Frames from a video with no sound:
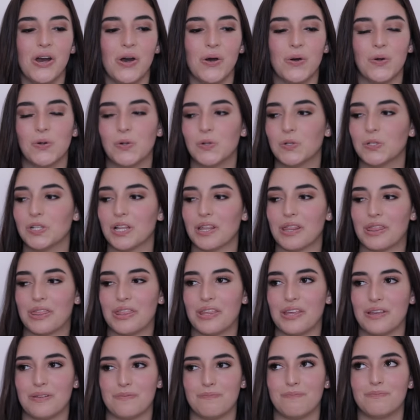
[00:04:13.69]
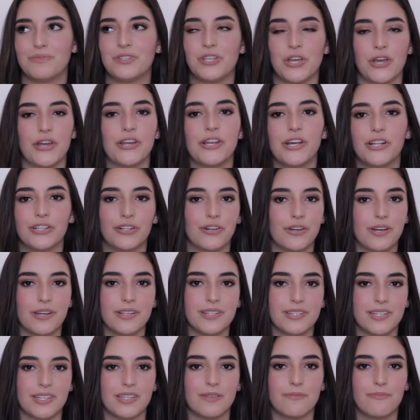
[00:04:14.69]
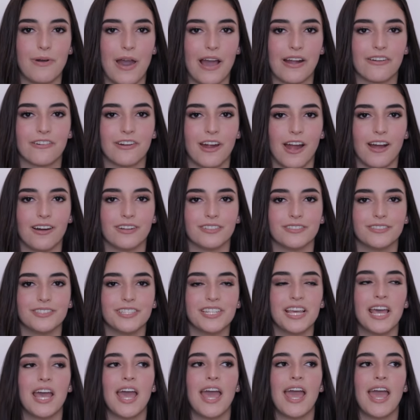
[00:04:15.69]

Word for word: all the dirty clothes in the background